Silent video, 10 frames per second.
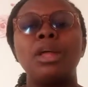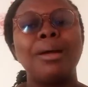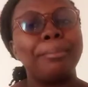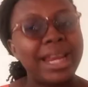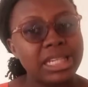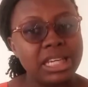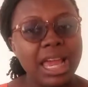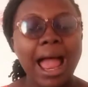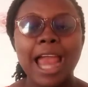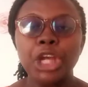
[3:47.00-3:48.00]
my
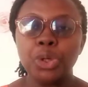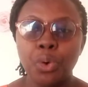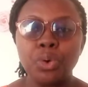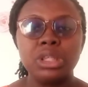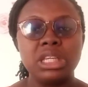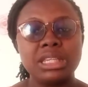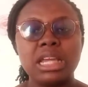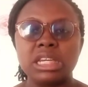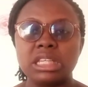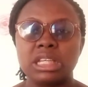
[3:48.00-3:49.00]
dear, I know this
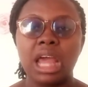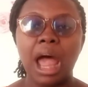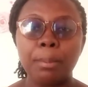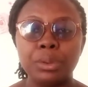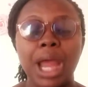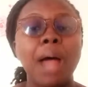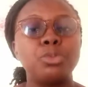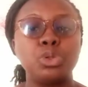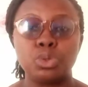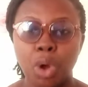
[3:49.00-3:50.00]
and this had happened, I'm
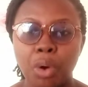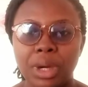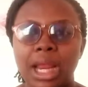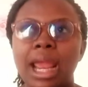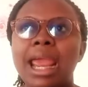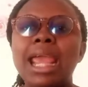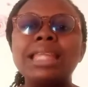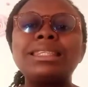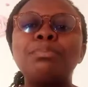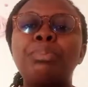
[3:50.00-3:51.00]
sorry.
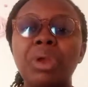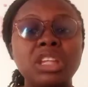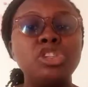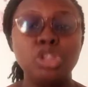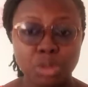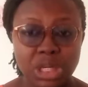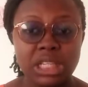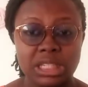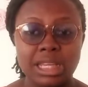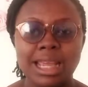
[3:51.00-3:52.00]
It brings
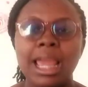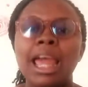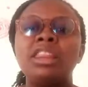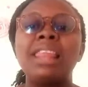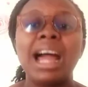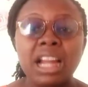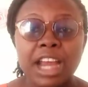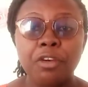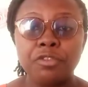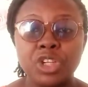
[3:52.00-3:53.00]
unity. That
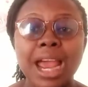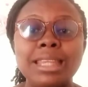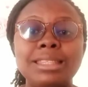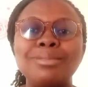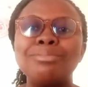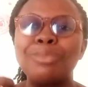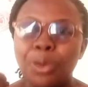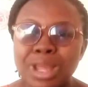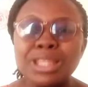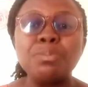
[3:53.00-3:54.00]
kind of child,
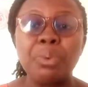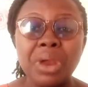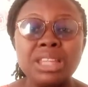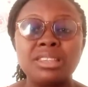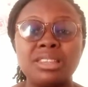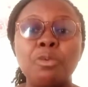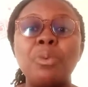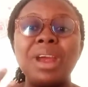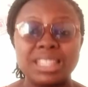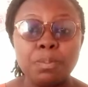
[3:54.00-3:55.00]
it brings
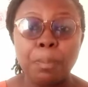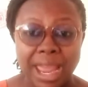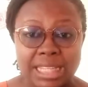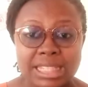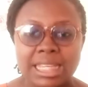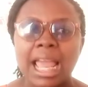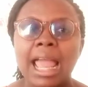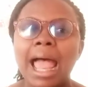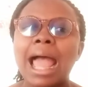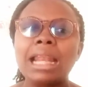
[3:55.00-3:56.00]
respect.
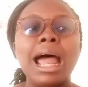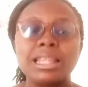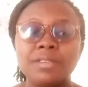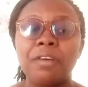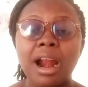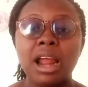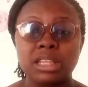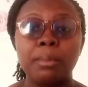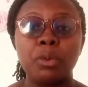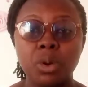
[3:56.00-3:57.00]
And as far as
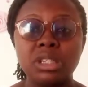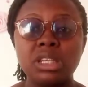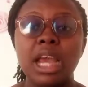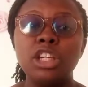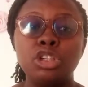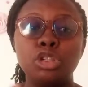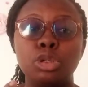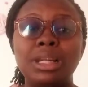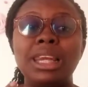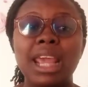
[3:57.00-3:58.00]
I'm concerned,
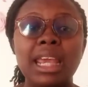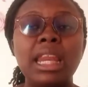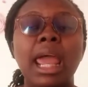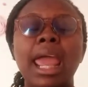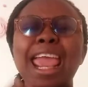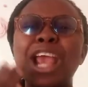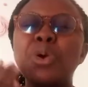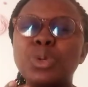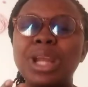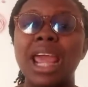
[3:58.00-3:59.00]
you're laying a
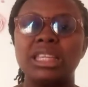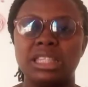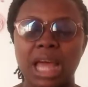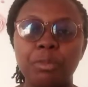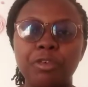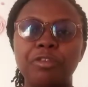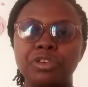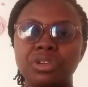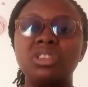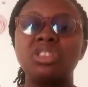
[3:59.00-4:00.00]
good example for such